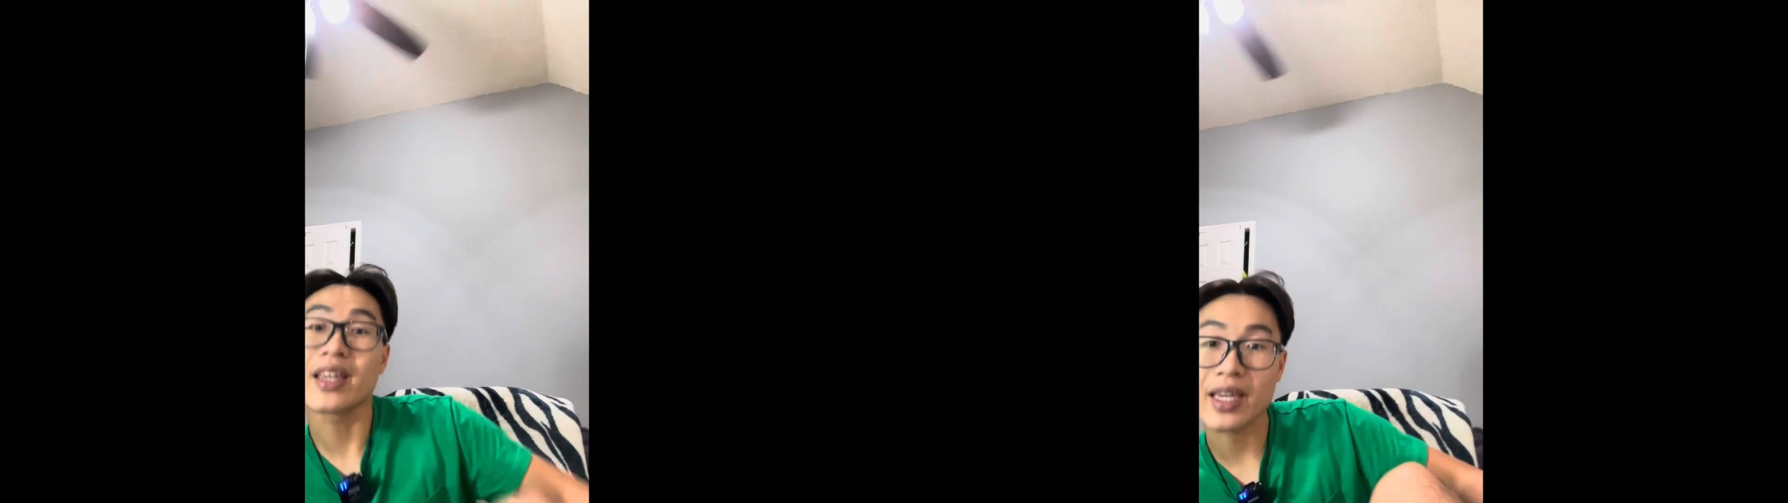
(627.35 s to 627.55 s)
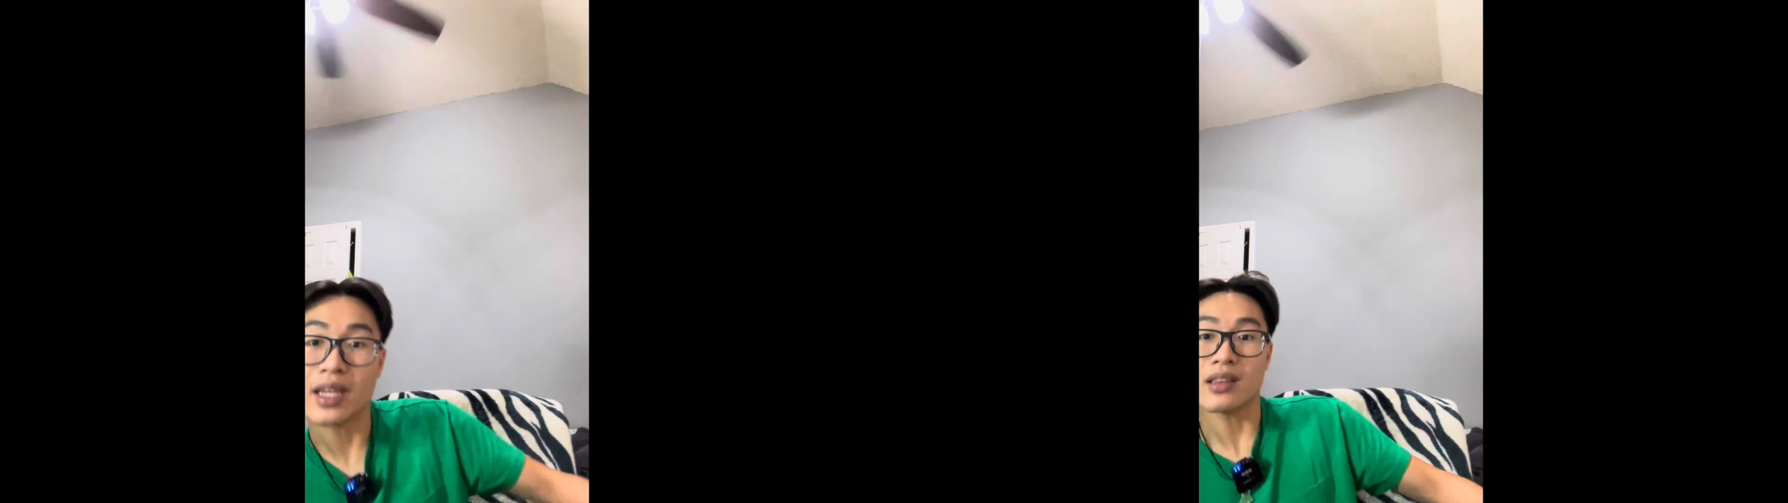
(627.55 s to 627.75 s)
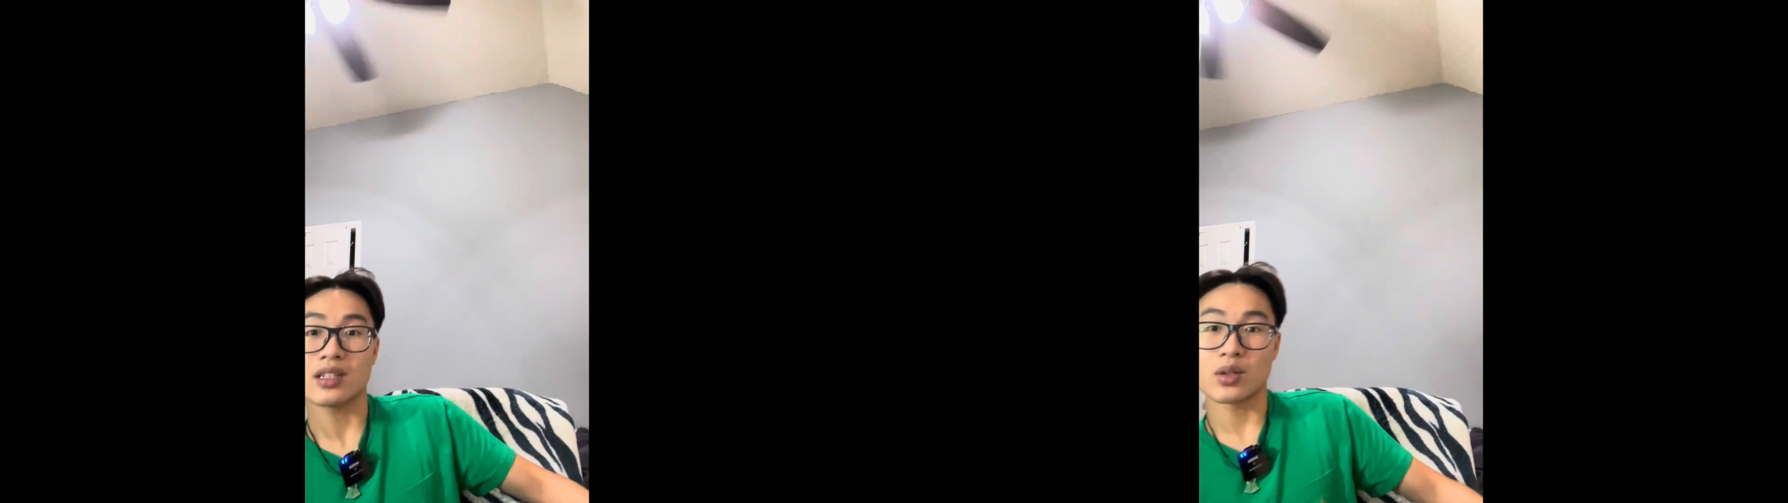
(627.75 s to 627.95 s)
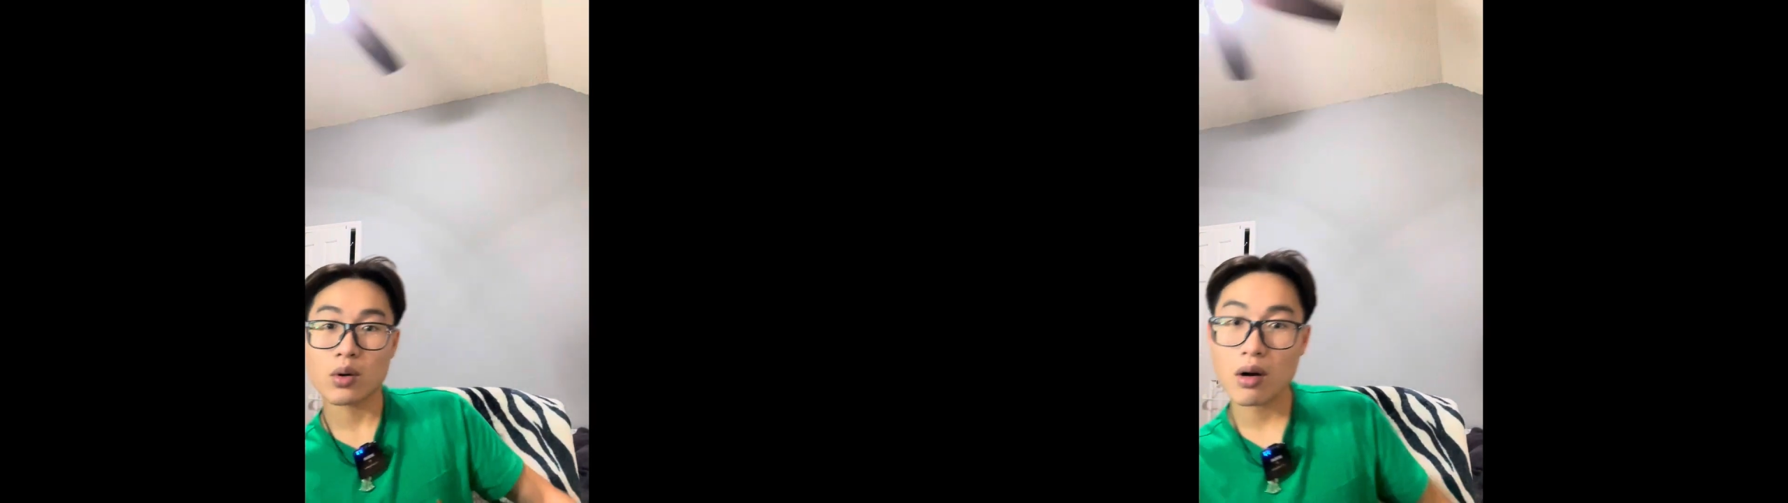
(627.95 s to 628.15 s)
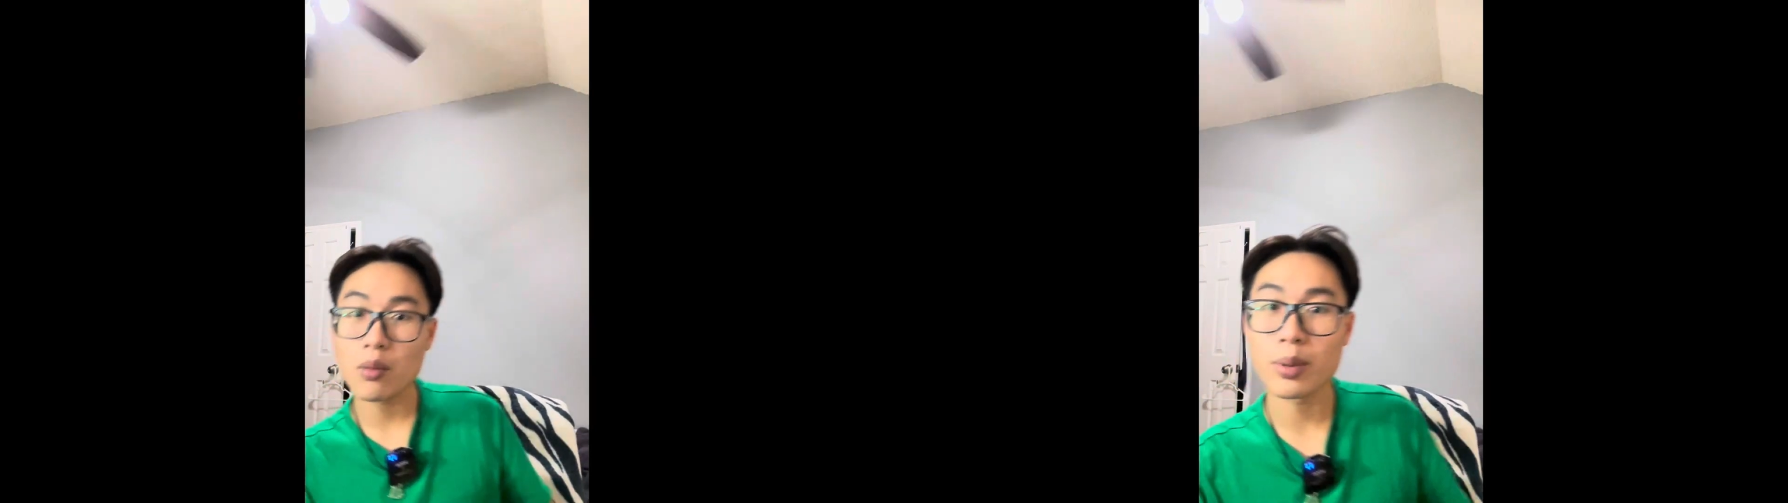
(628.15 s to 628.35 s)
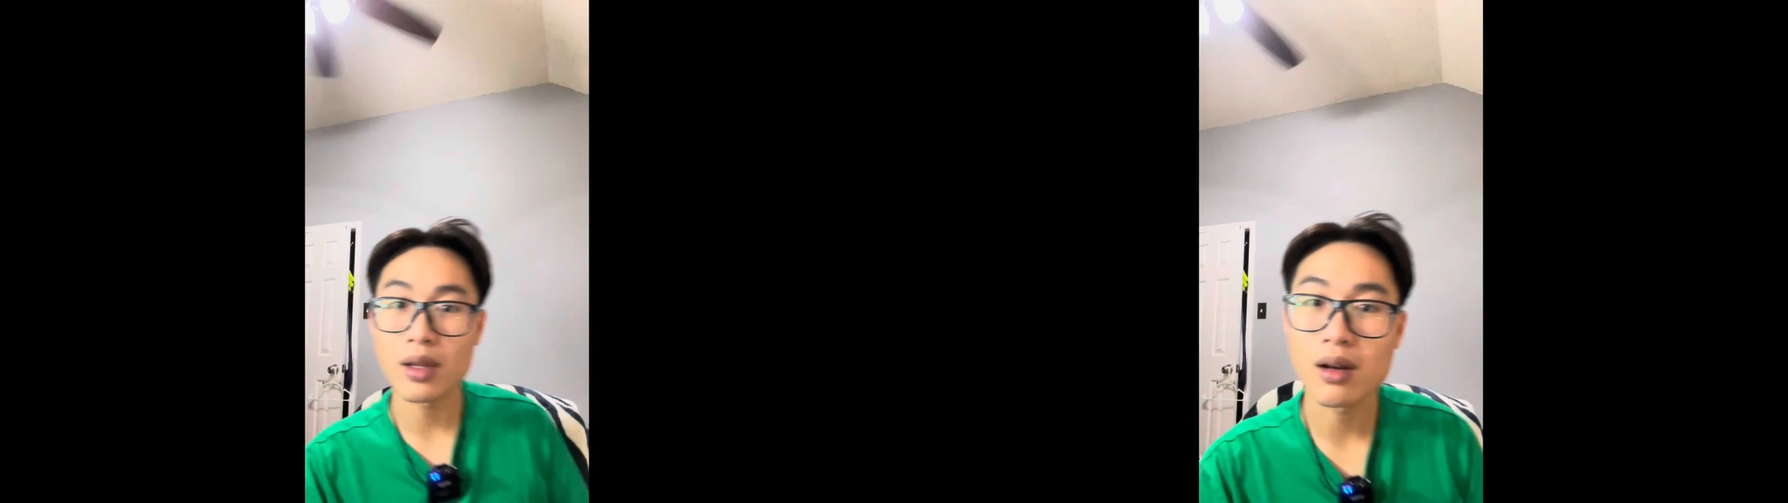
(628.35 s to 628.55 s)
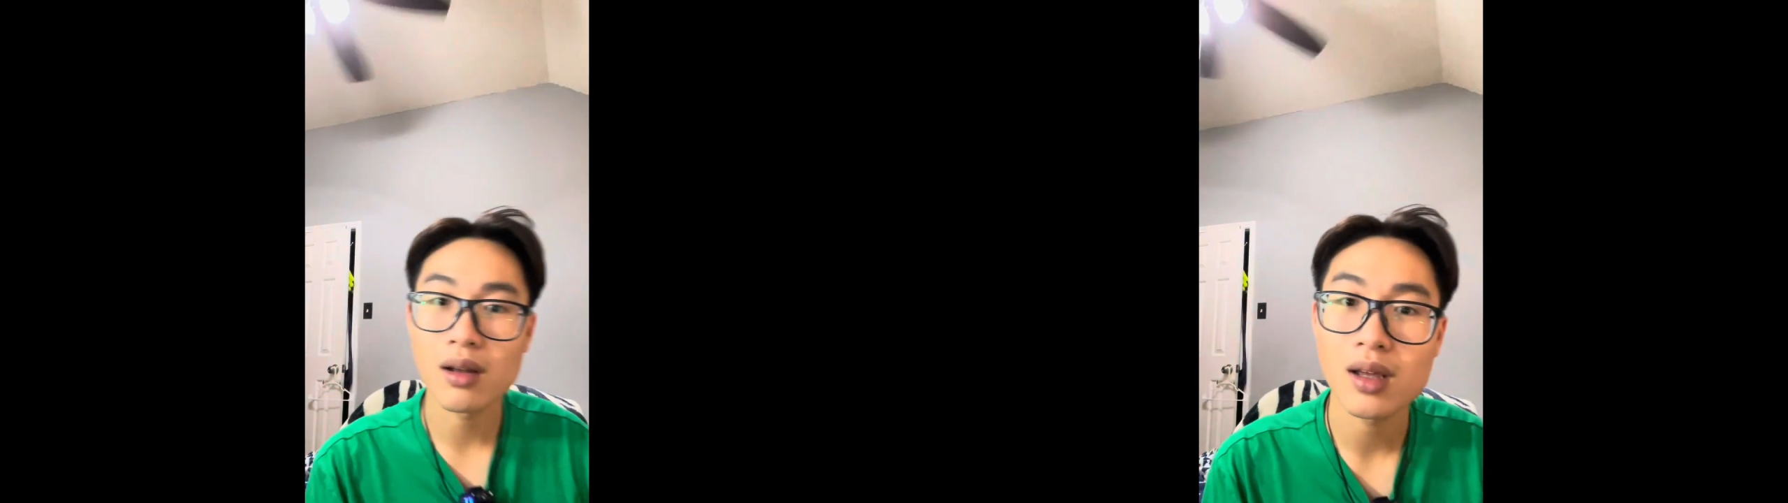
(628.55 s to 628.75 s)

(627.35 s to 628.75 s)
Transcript: kick the door open.